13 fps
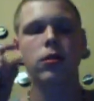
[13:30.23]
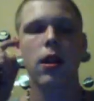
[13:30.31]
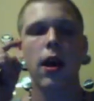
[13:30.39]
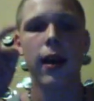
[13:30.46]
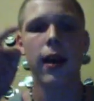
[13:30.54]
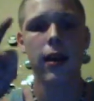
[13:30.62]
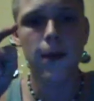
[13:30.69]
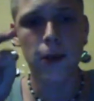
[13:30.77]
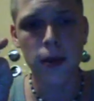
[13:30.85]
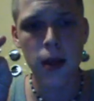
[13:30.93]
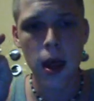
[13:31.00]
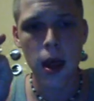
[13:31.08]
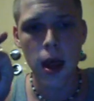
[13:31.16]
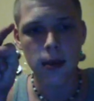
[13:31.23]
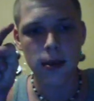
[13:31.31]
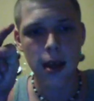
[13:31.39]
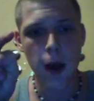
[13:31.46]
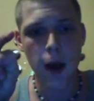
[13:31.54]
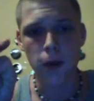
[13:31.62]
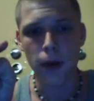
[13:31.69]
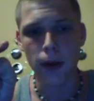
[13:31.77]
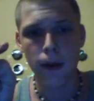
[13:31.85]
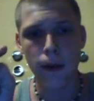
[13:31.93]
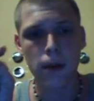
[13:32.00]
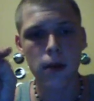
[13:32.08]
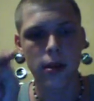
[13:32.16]
I never, ever
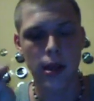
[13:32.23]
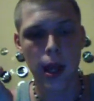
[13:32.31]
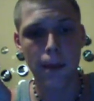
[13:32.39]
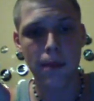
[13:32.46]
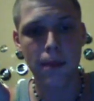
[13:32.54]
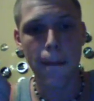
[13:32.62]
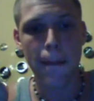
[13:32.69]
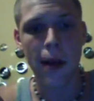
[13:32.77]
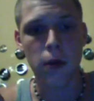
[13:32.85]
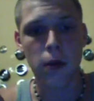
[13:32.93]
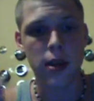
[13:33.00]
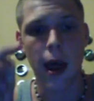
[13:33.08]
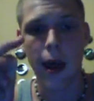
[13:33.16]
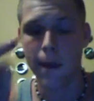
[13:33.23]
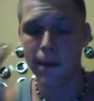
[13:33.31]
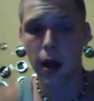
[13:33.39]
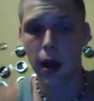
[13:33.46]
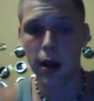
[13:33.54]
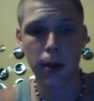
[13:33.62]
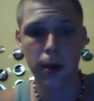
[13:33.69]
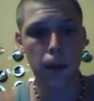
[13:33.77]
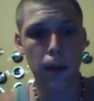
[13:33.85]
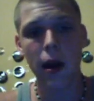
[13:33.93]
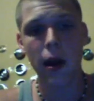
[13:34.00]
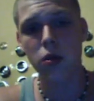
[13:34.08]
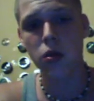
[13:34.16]
dipped pouches. I have not dipped a
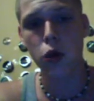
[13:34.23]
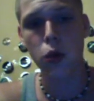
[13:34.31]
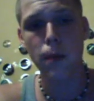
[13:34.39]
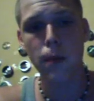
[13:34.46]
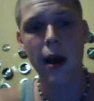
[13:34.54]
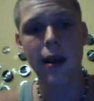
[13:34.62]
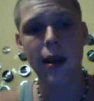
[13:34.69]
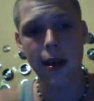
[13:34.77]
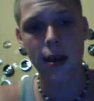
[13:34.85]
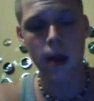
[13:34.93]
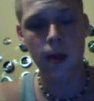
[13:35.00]
pouch to my day.